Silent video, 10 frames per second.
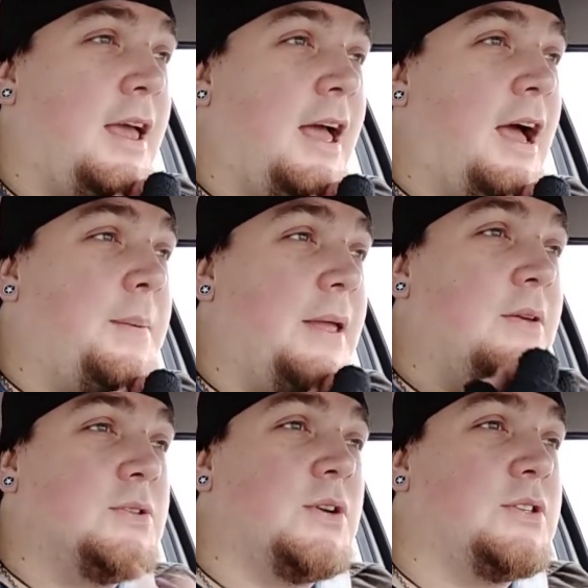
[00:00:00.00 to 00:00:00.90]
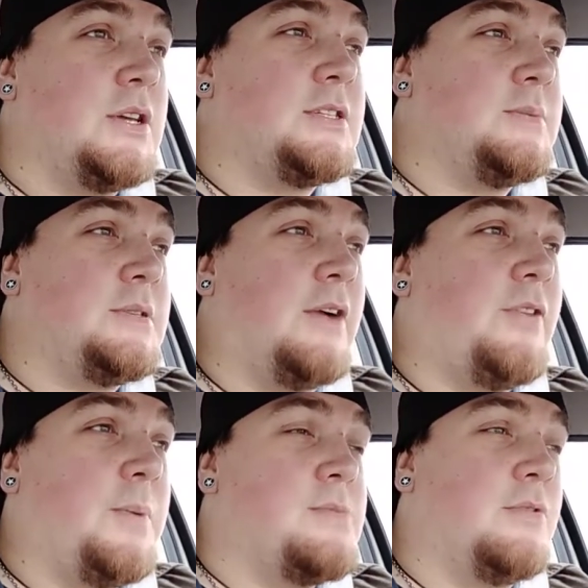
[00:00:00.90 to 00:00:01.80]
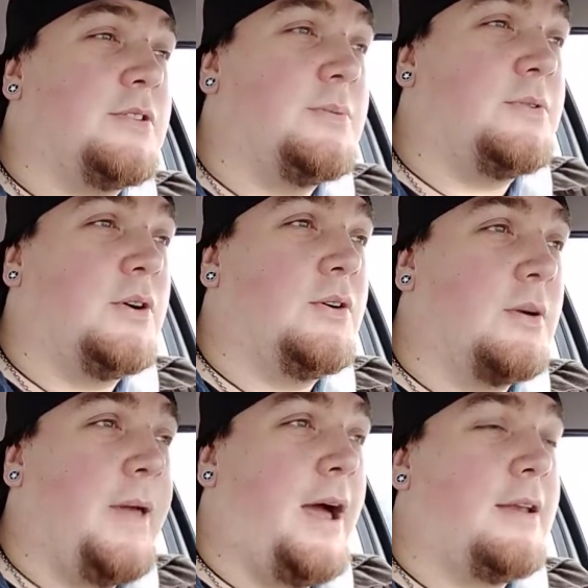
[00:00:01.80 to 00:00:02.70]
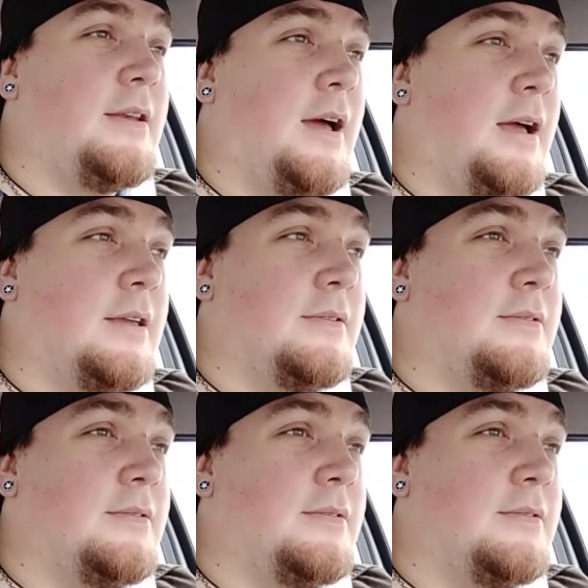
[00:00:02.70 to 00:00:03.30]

Um, and there was also some stuff that people wanted to talk about uh,